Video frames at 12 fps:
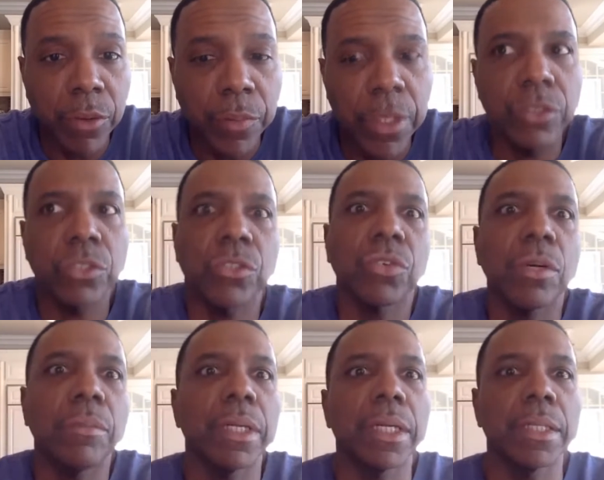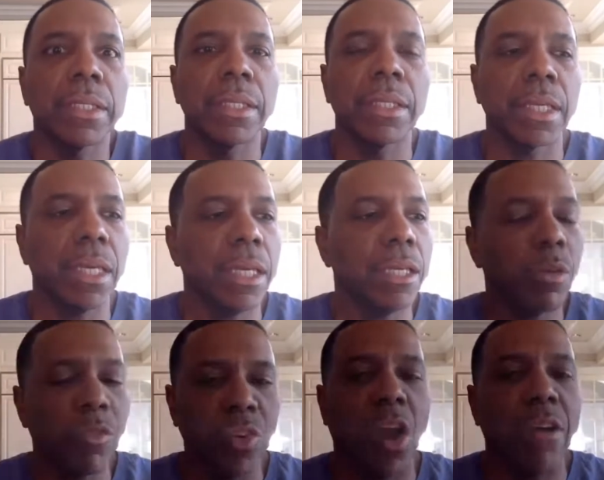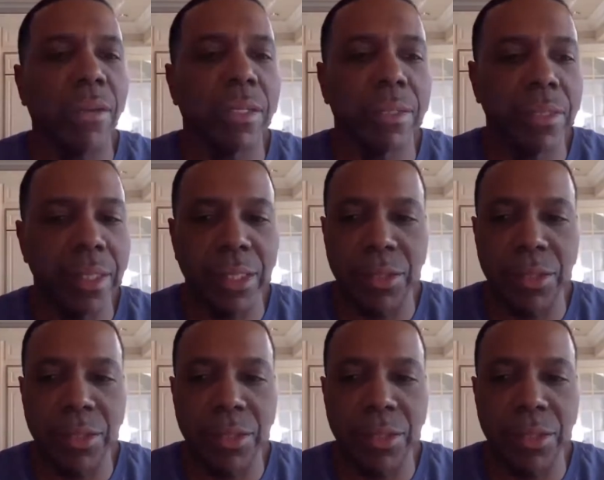It's troubling to the kingdom of darkness.